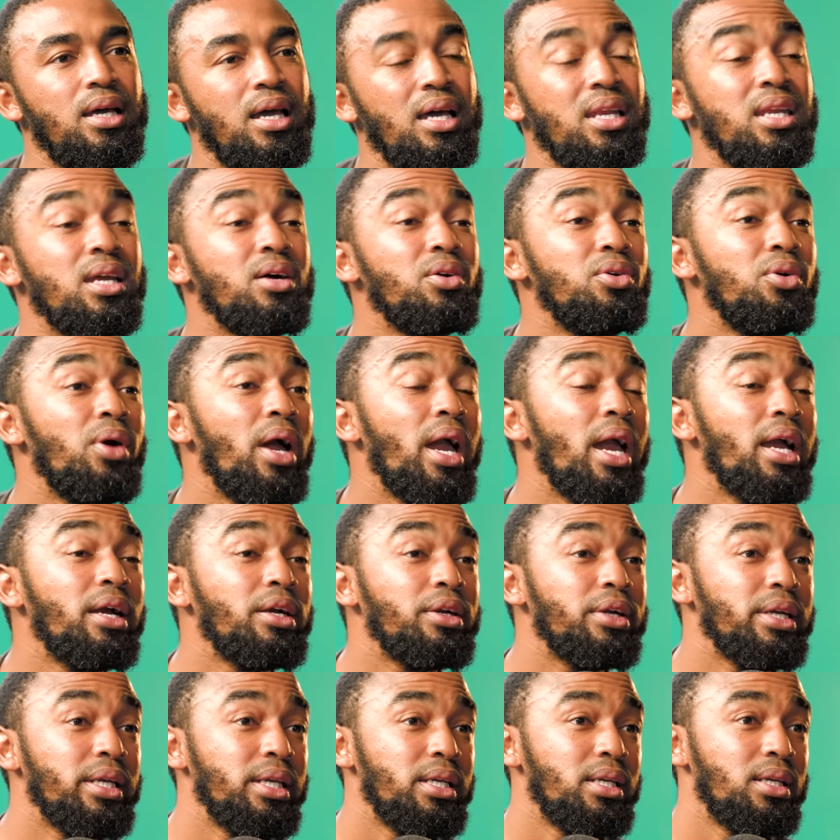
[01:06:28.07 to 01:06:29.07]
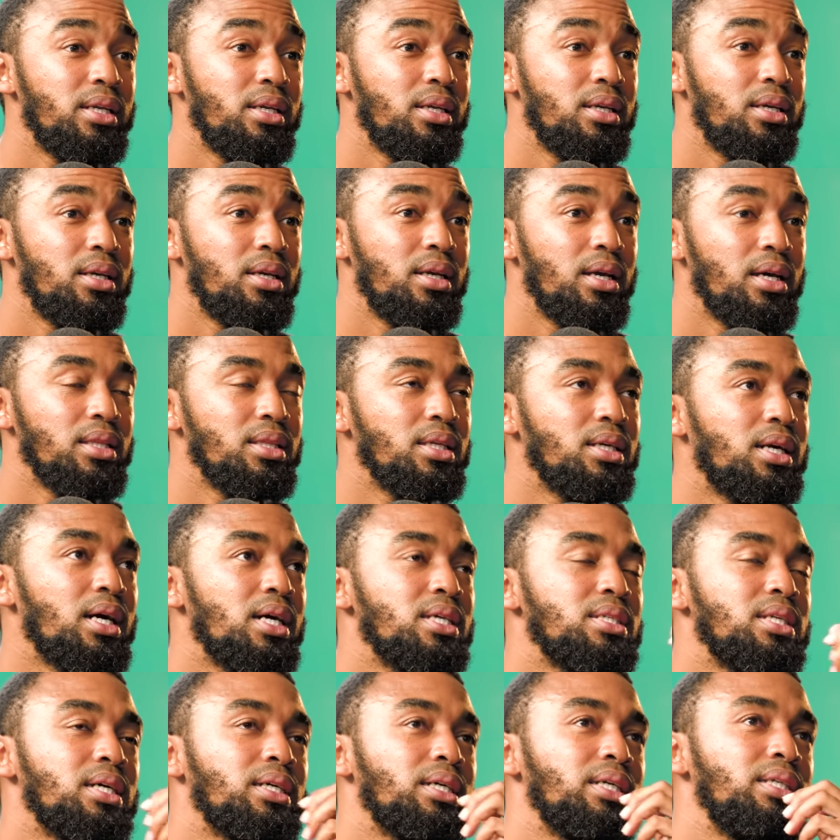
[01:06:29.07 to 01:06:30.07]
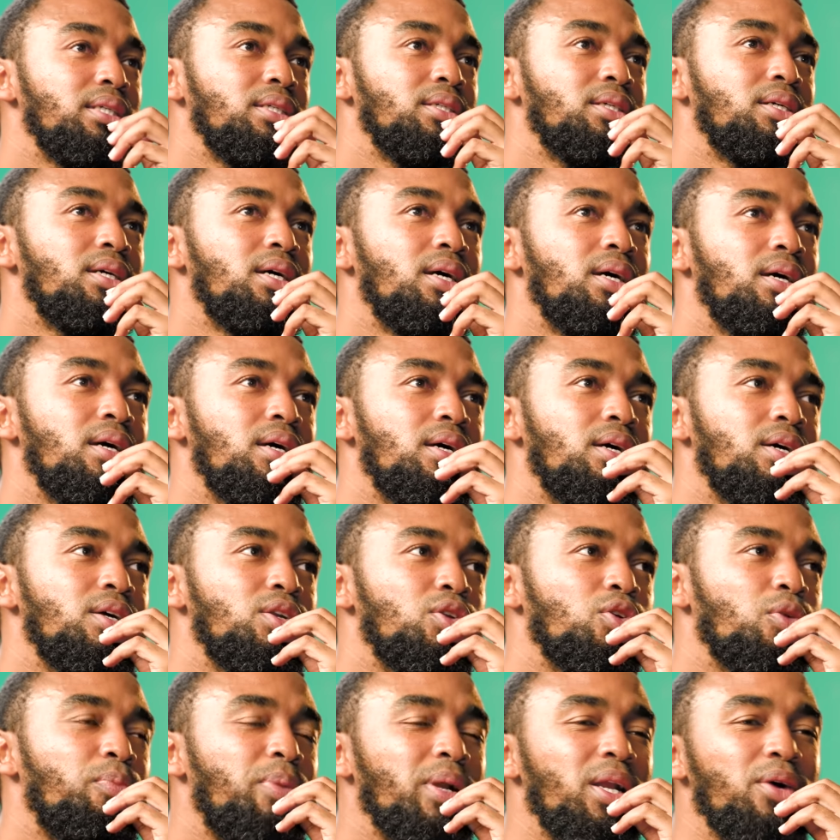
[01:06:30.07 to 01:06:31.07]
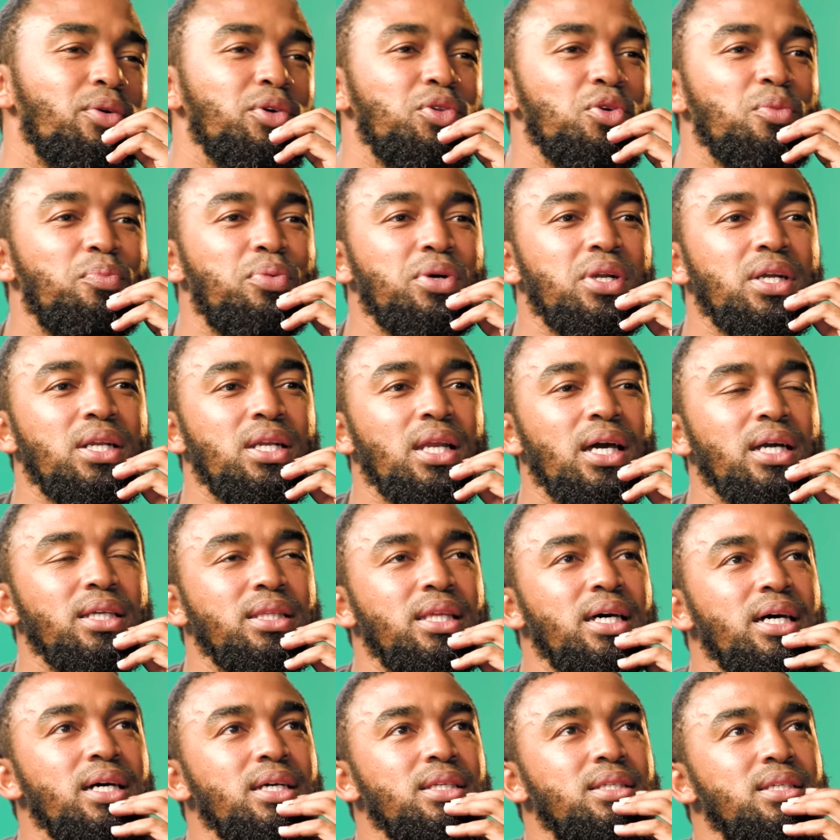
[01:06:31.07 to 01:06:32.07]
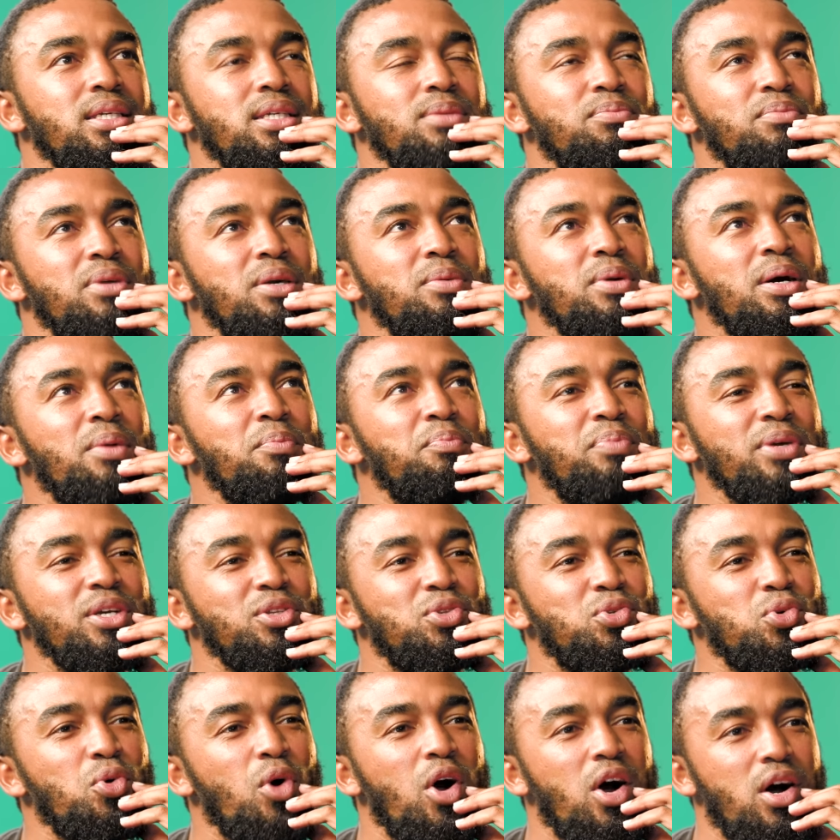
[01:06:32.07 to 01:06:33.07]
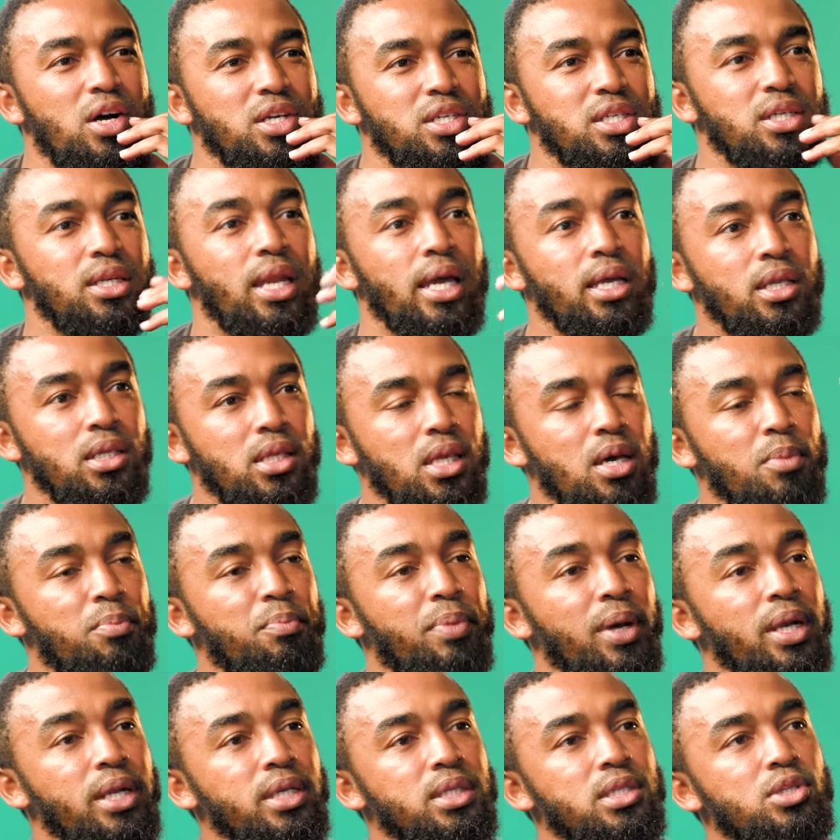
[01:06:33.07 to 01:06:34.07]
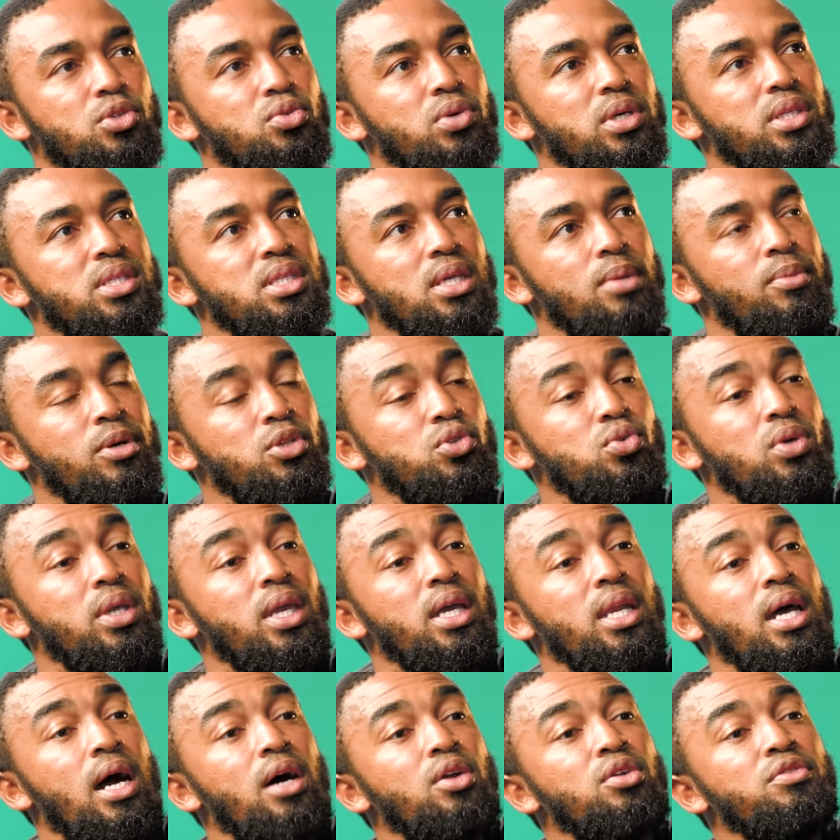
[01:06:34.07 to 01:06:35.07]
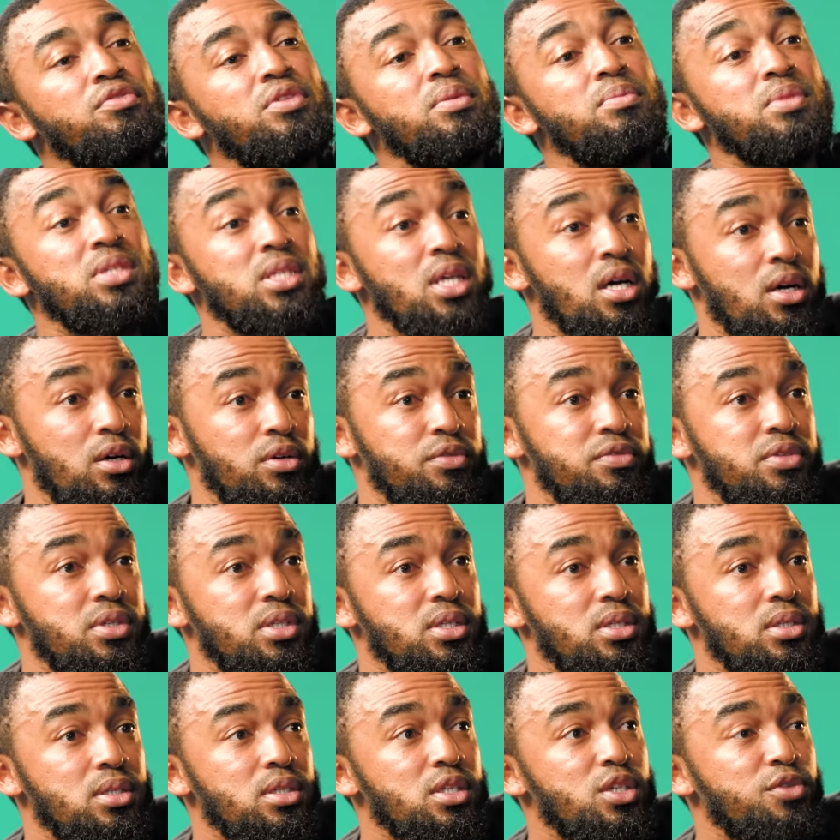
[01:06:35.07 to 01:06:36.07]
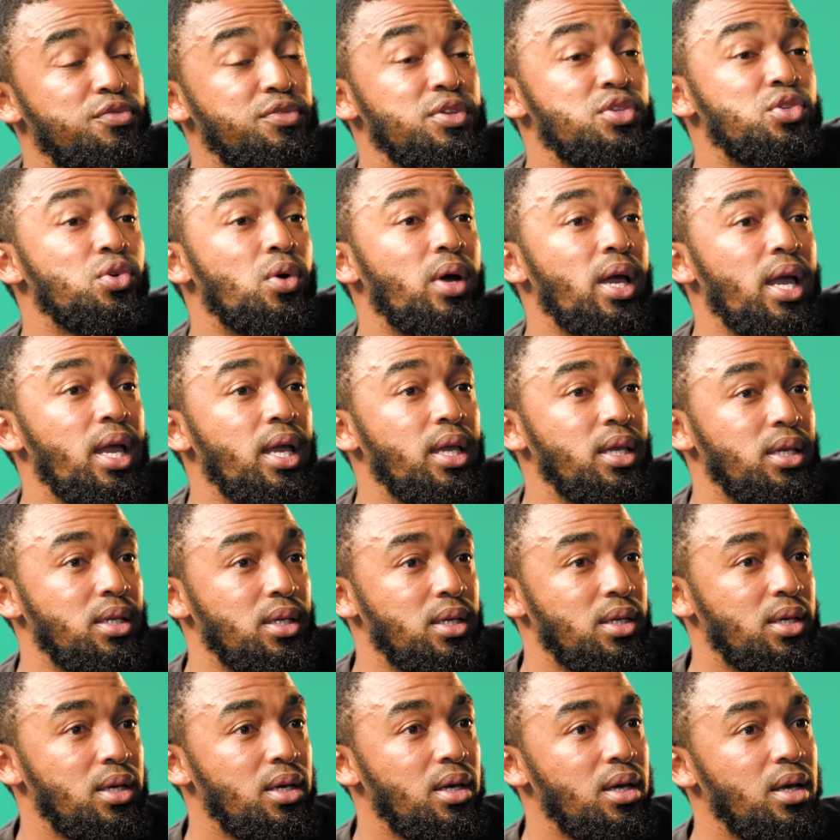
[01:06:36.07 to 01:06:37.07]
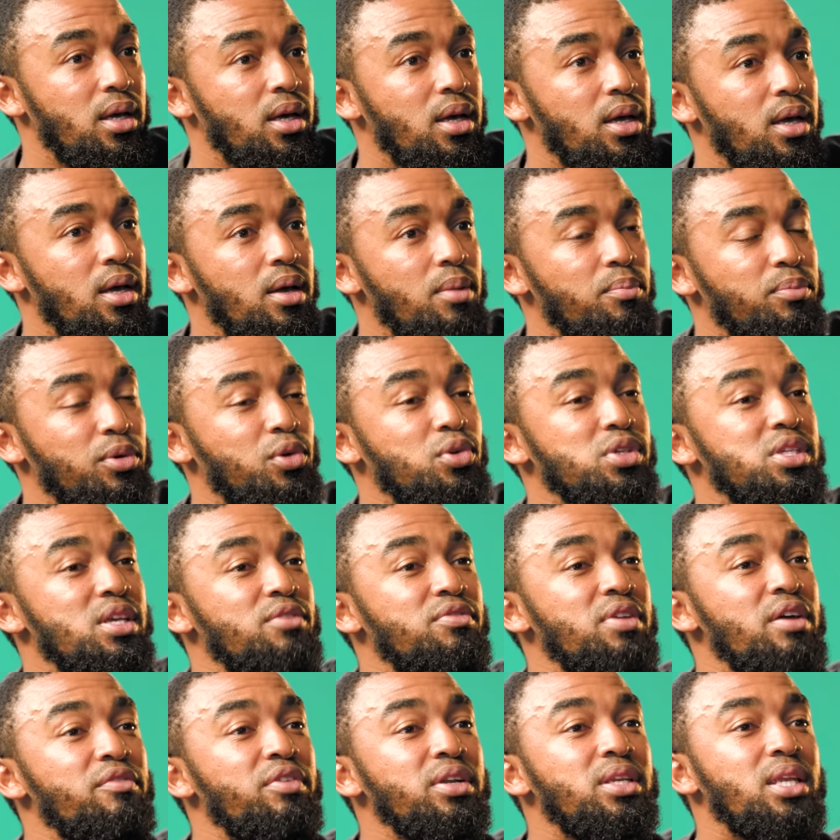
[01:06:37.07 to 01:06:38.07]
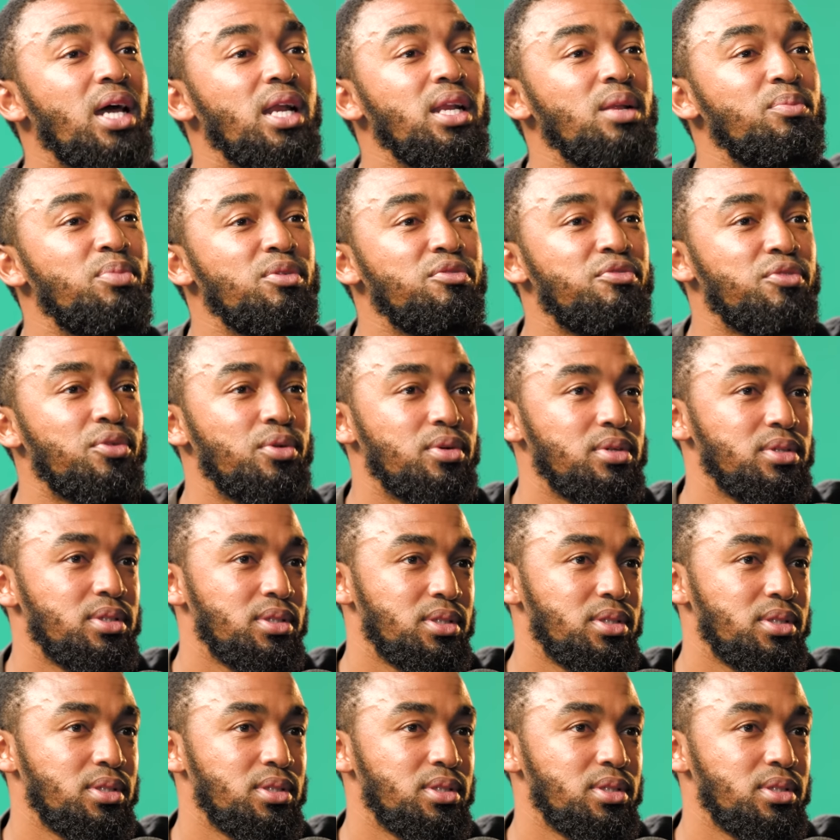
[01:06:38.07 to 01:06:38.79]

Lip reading: And now you're angry. And the guy's like, no, but when you put it like that, maybe I'm being too harsh. Like the ability to get someone to get out of themselves, Sifiso A. Yeah. Because they've never done it before.